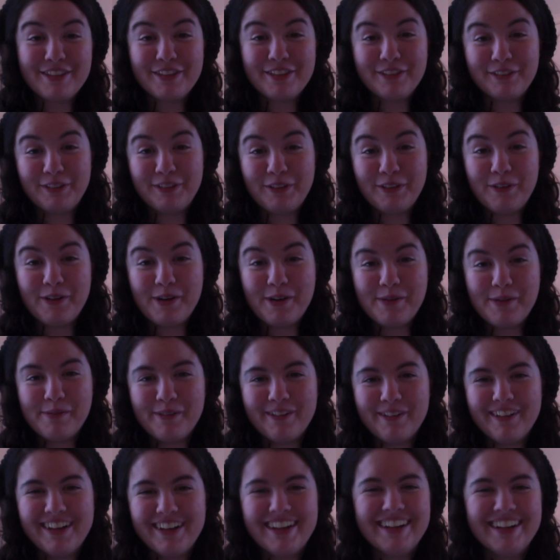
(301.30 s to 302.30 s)
the
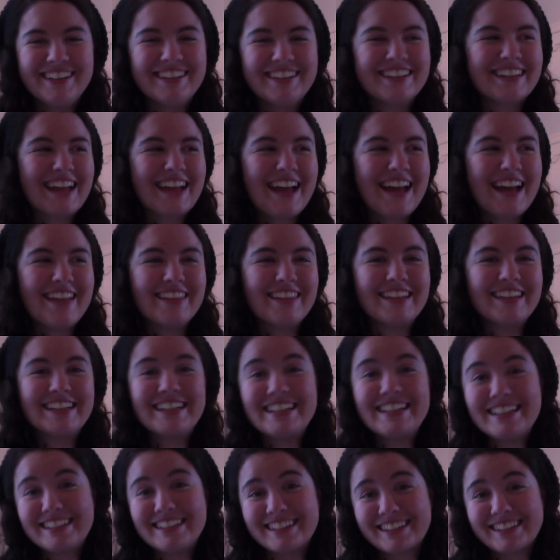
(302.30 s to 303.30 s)
floorboards and then
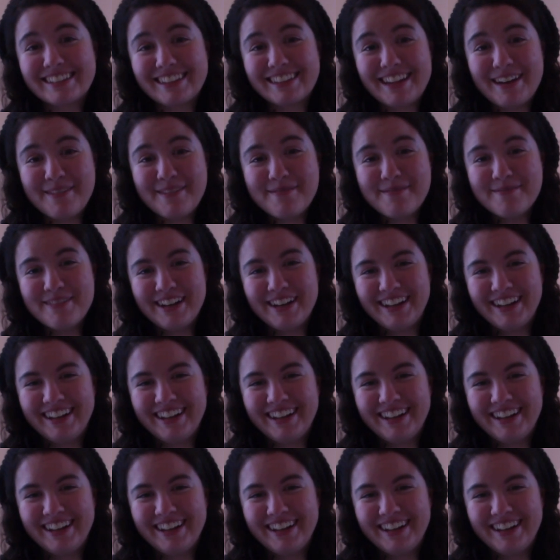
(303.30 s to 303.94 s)
eats them.